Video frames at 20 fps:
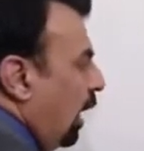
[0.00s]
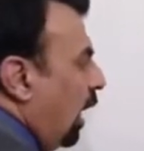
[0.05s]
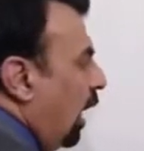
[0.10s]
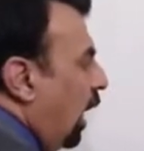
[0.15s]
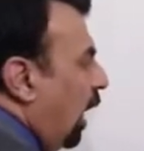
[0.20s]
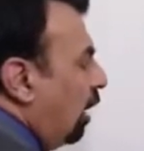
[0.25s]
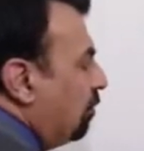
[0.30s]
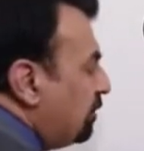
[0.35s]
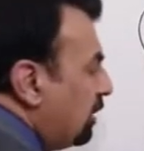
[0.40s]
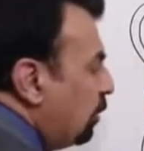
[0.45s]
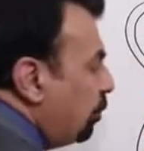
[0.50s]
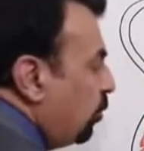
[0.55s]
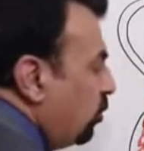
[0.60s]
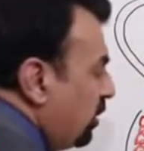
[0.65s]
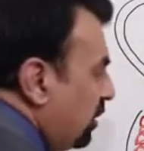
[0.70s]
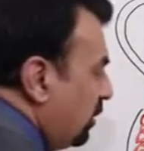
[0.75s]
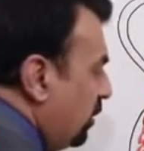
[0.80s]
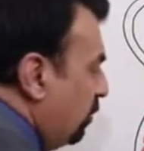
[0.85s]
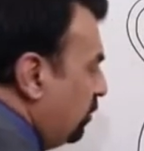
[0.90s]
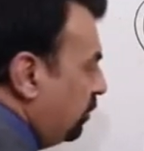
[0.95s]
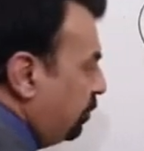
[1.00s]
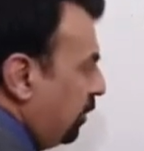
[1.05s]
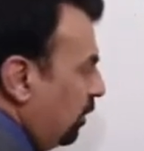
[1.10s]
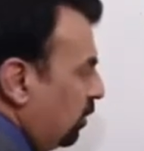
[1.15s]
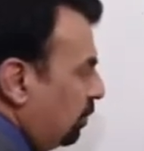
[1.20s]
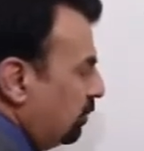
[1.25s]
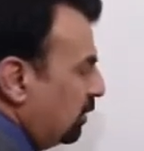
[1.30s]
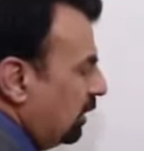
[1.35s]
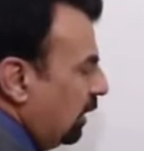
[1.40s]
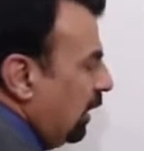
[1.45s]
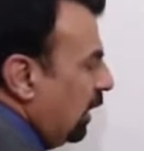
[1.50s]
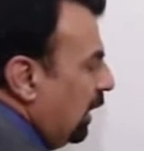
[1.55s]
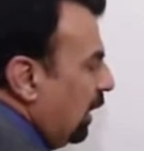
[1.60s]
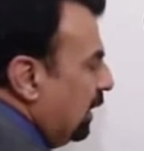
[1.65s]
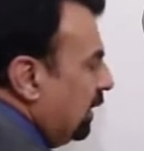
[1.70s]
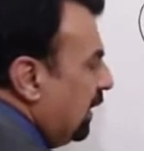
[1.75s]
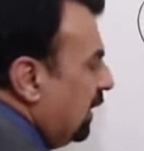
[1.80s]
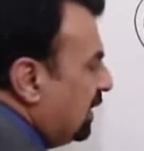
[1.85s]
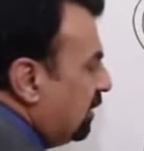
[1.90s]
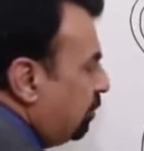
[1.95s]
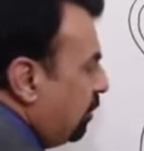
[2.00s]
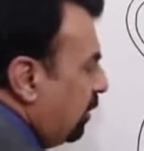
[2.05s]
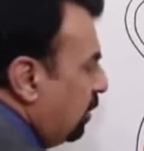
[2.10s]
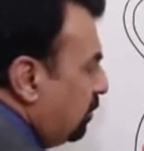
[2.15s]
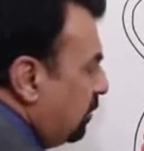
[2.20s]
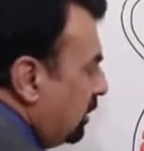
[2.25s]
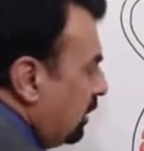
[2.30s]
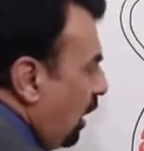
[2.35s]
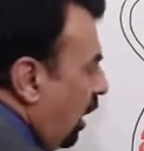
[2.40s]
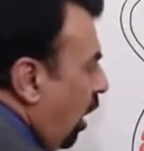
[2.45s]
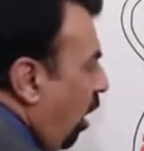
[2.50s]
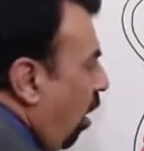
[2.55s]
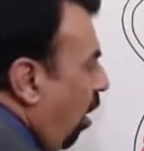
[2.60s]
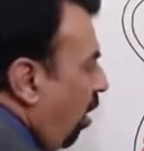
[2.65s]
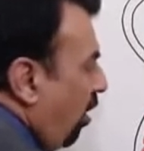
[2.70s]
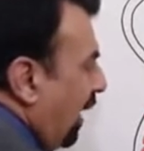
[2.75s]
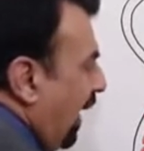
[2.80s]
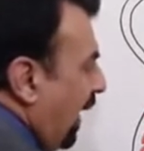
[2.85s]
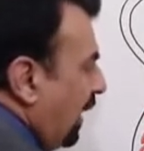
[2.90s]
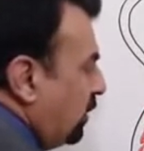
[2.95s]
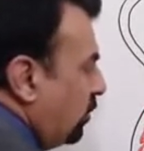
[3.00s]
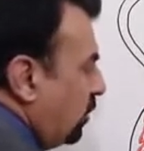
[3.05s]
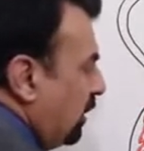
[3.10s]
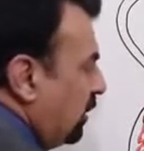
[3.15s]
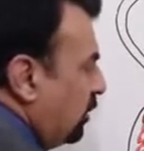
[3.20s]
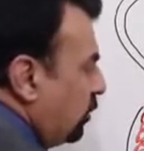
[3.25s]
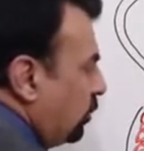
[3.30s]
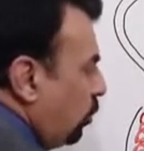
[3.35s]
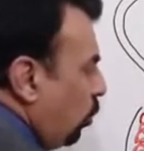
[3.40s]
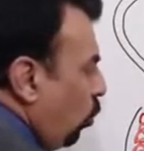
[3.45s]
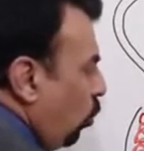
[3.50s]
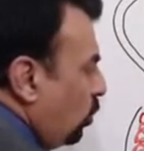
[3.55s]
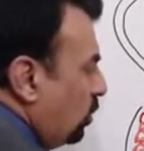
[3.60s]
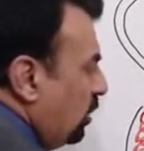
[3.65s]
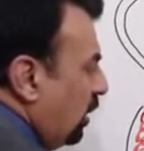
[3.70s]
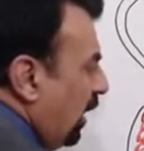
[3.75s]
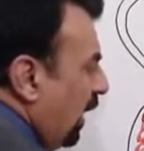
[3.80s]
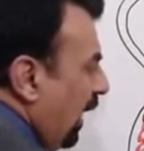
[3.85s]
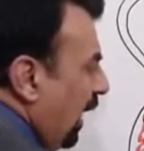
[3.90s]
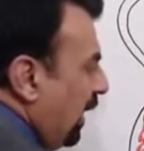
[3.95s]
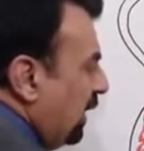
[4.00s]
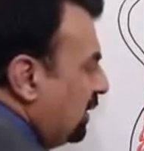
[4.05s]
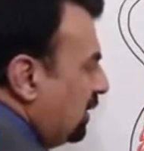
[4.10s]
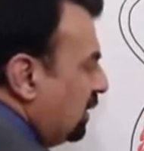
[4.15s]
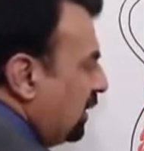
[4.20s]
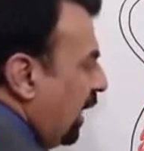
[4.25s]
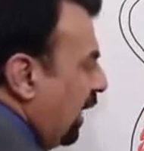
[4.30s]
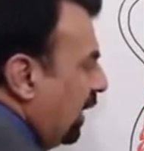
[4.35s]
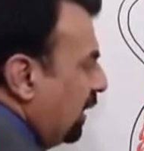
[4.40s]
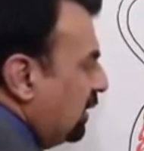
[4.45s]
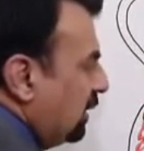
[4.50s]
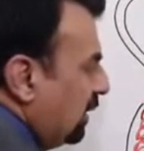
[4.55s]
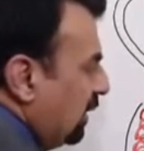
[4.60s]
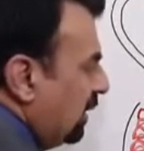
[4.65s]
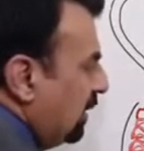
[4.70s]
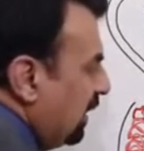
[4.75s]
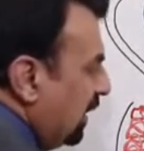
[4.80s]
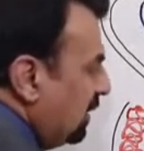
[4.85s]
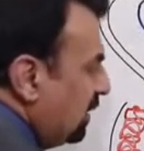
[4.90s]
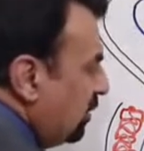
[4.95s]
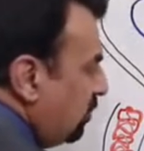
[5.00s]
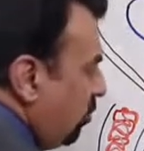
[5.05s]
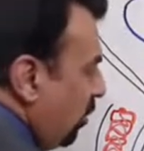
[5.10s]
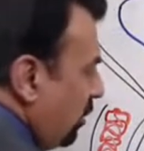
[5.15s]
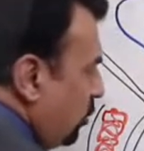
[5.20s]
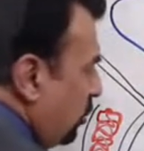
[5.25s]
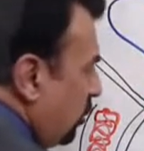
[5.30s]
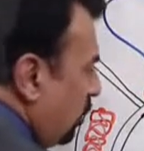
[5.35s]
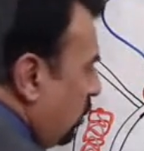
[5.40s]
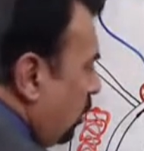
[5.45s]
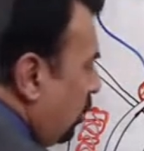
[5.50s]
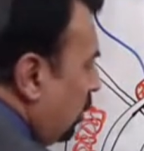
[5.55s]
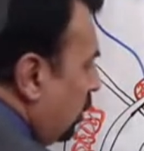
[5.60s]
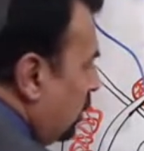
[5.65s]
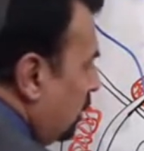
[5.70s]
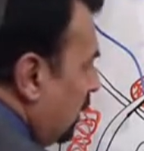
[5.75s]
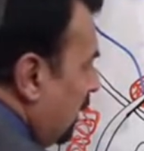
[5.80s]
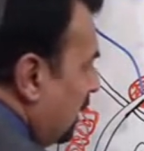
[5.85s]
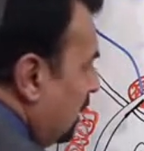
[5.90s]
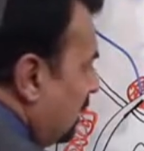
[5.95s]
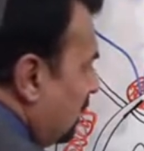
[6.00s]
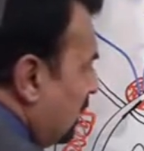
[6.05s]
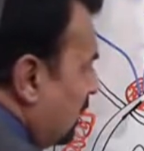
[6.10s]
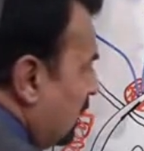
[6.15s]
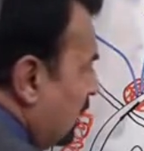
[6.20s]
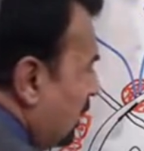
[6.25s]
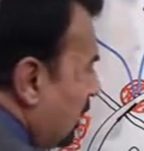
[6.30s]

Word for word: After the production of sperms, these sperms are actually stored inside this structure. This,